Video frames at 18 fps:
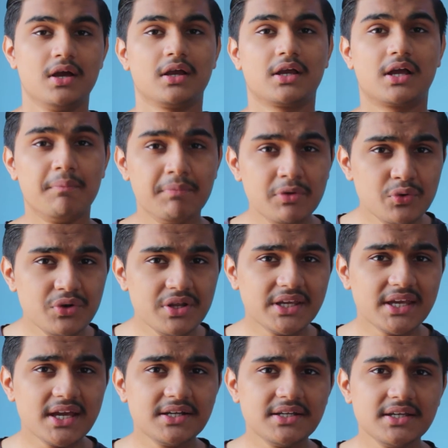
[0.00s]

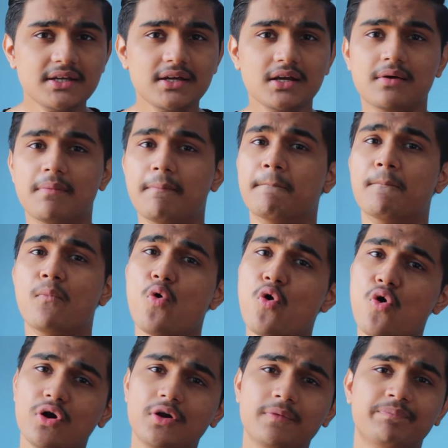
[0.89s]
Communicating
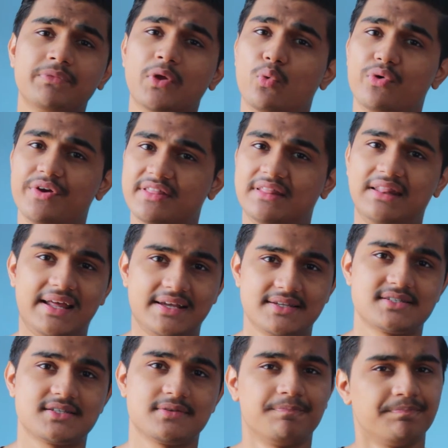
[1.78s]
more with
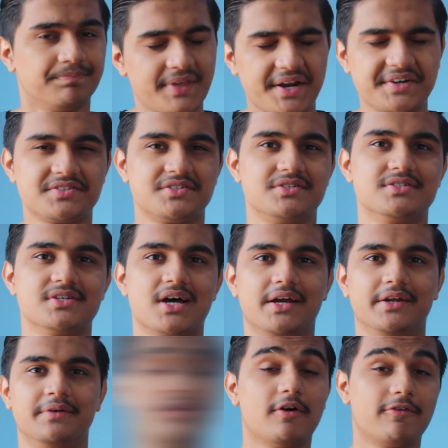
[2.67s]
less, that's
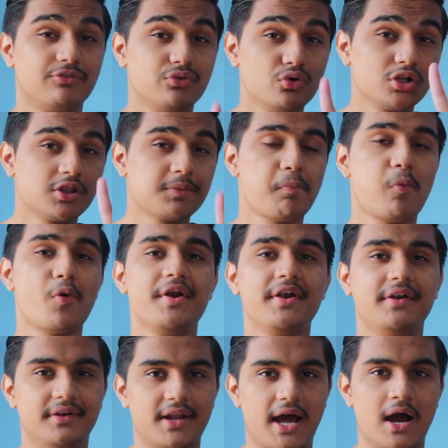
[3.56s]
design. The 4th
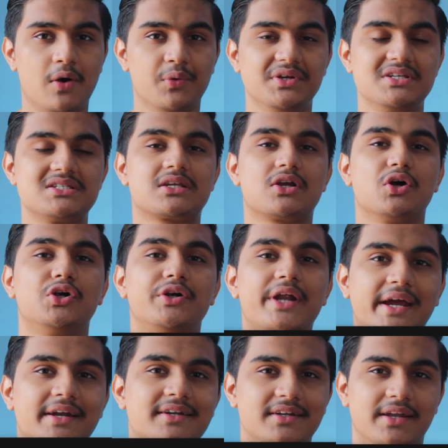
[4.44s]
point now is
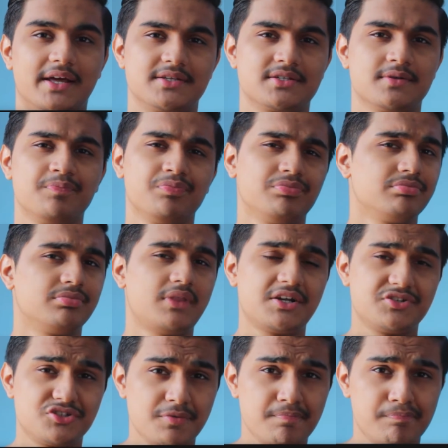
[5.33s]
correctness.
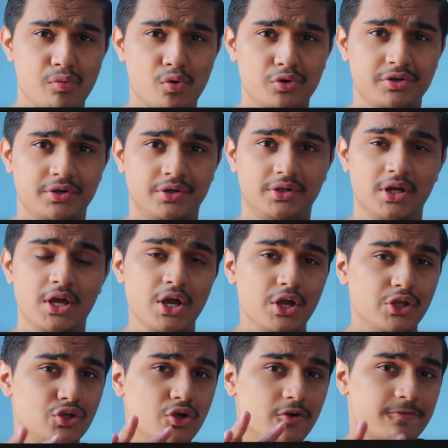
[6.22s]
That's important.
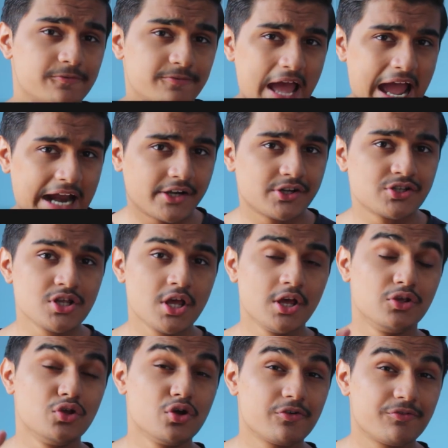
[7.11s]
Your facts,
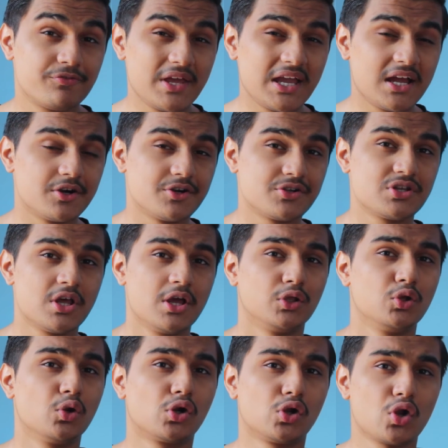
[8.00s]
your figures,
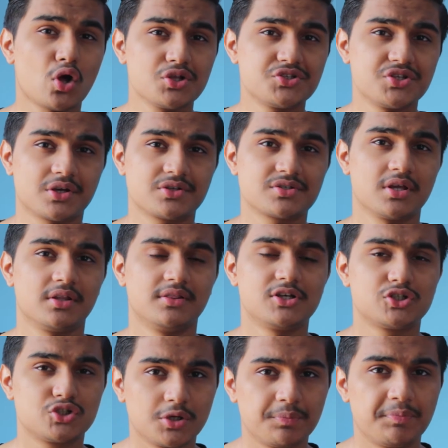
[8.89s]
your logics,
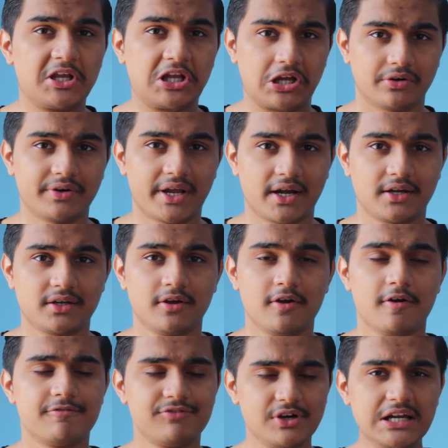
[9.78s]
they should be correct.
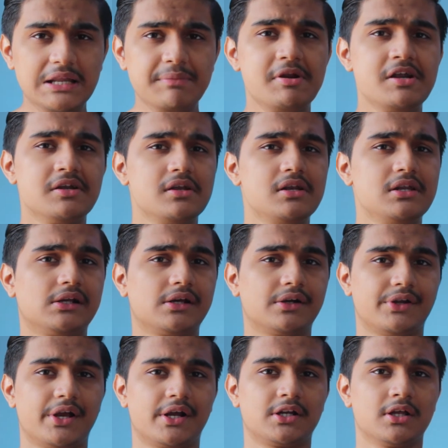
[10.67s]
Fundamentally
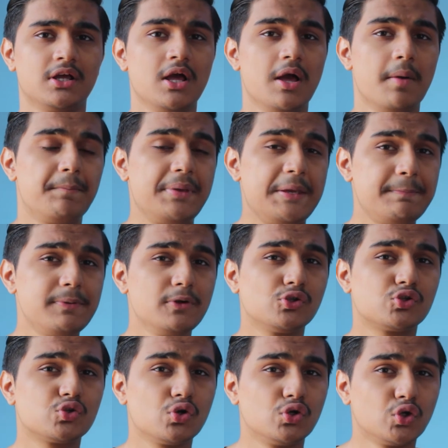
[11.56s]
correct. People
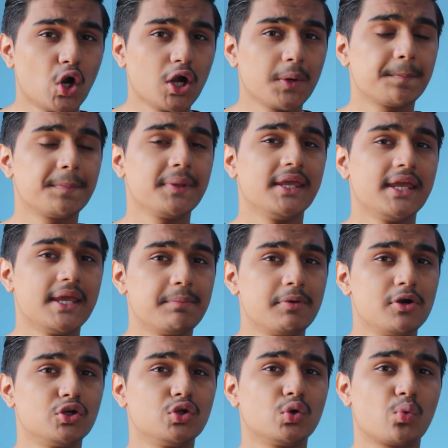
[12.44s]
should not be
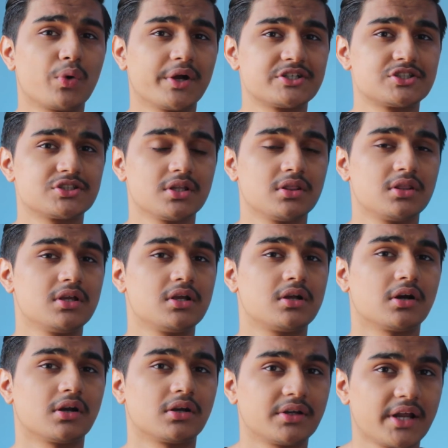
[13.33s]
able to question the
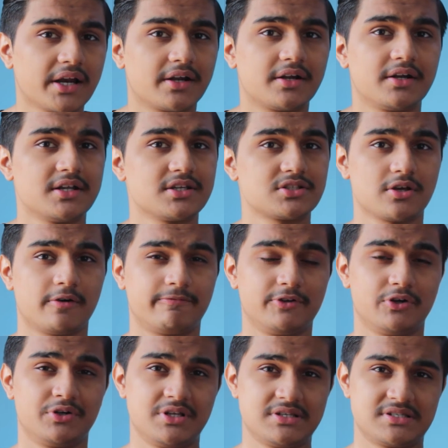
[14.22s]
correctness
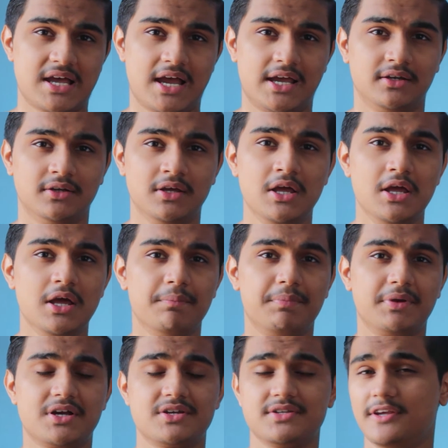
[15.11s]
of your design,
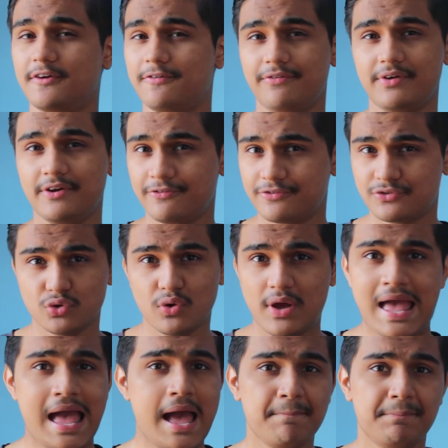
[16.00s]
because if so
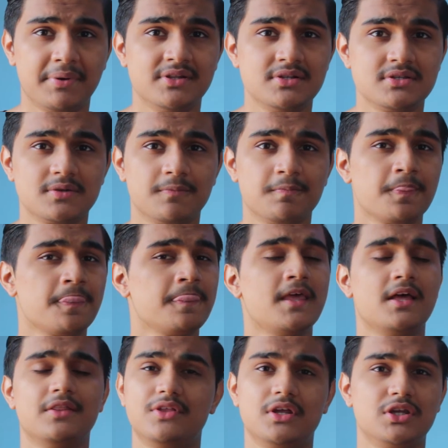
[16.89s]
happens,
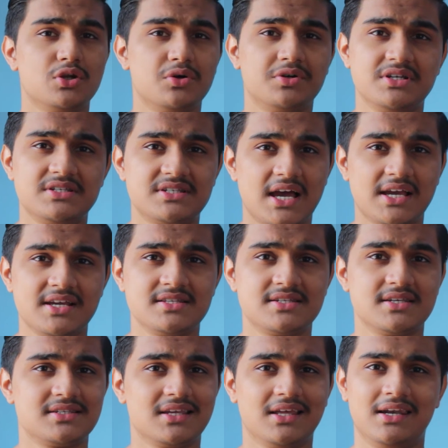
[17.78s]
then your
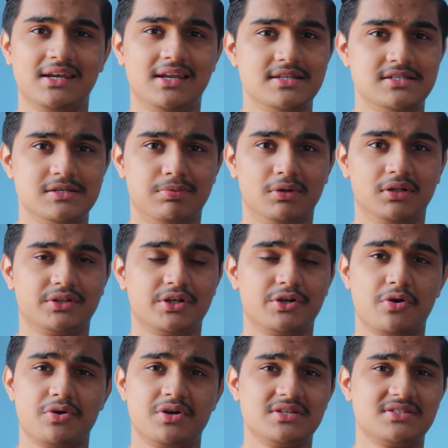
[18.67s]
designs is illegible.
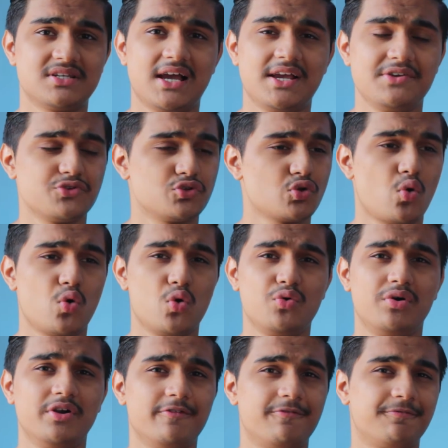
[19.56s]
Then your designs is
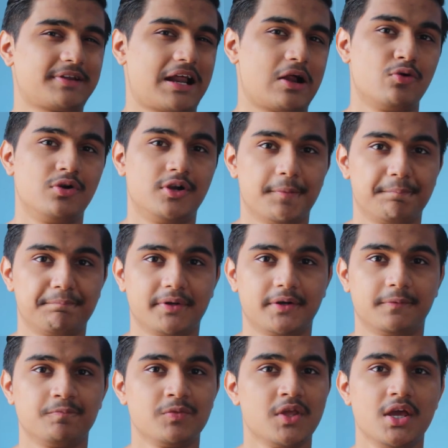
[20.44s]
already frowned
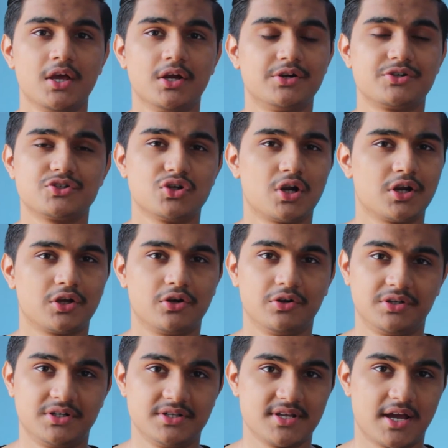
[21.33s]
upon. It's not a
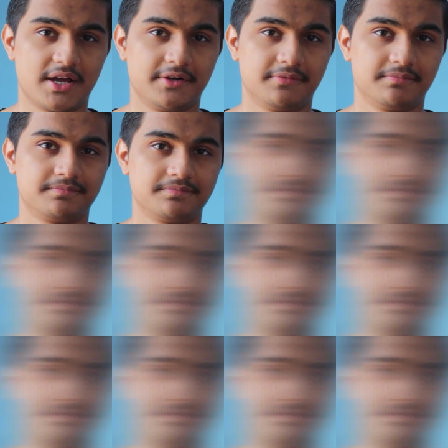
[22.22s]
good design.